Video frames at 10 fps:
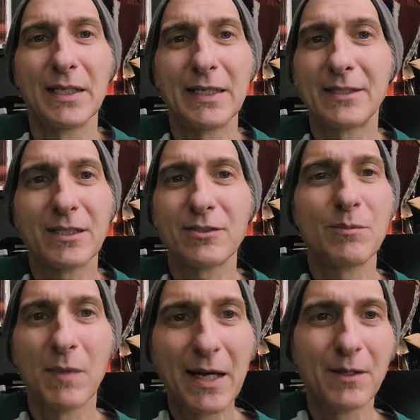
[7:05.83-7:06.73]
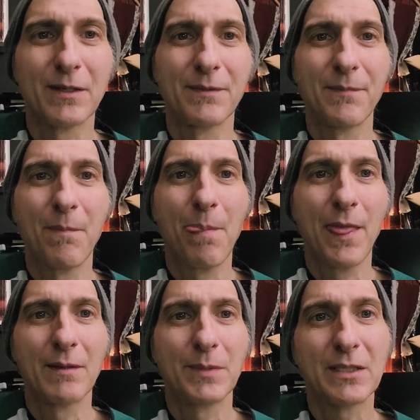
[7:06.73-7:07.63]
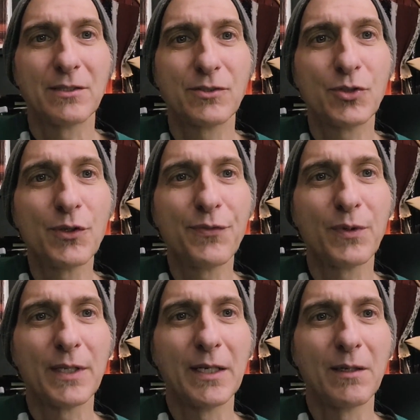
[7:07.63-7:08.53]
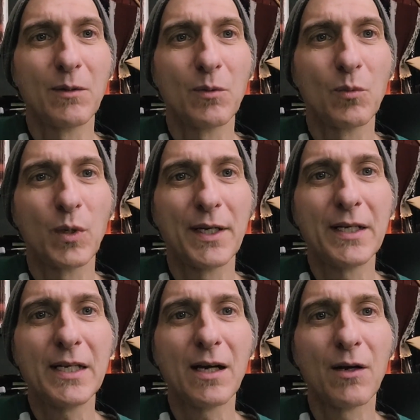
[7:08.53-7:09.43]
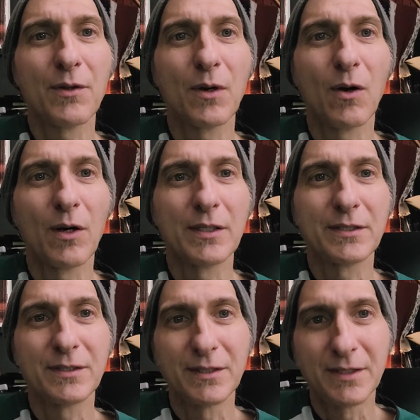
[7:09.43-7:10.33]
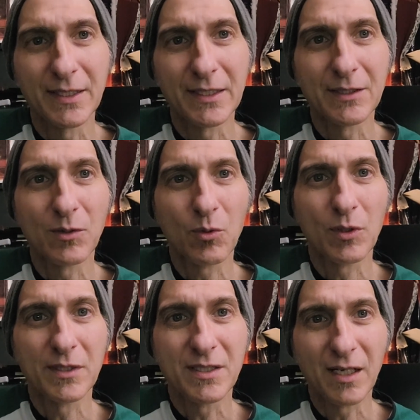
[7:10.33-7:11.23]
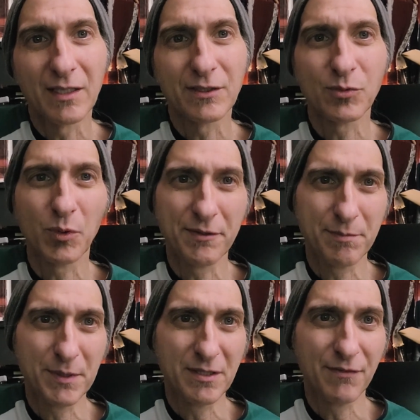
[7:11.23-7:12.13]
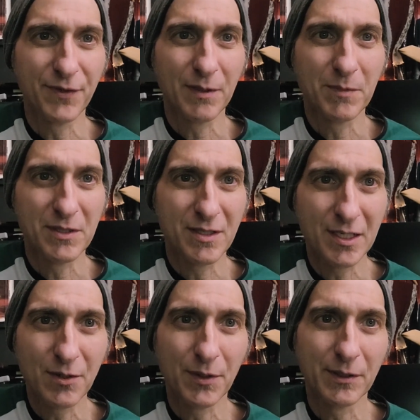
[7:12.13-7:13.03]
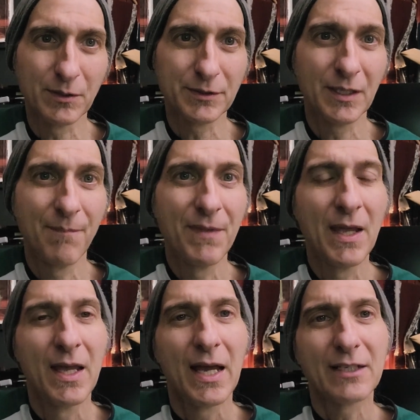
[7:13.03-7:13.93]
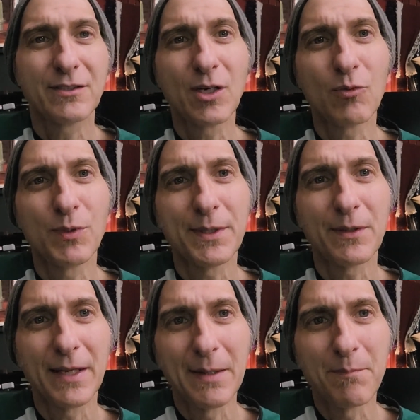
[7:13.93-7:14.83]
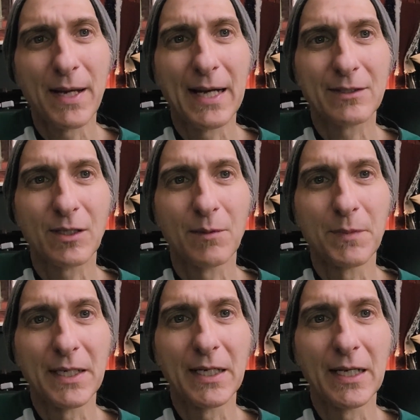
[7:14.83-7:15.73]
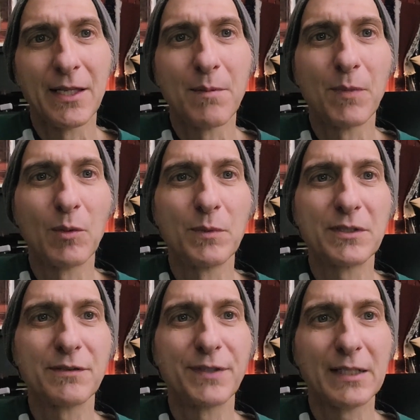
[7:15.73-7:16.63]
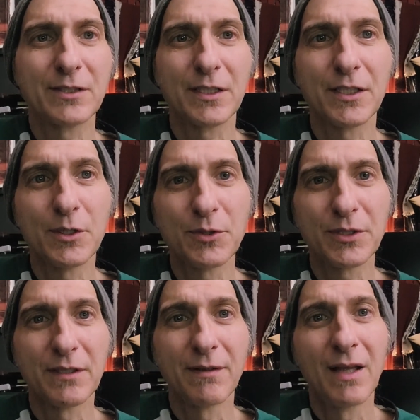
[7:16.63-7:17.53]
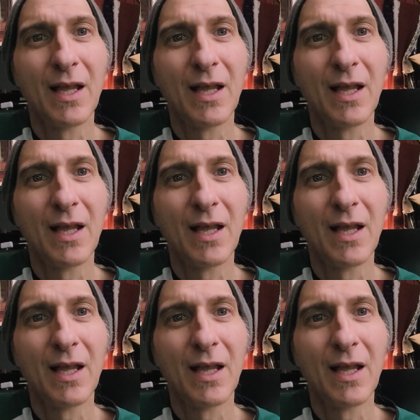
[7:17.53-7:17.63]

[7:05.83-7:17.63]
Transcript: It doesn't matter, because truthfully, what any other artist did or does with specific materials has no real impact on me in the moment of execution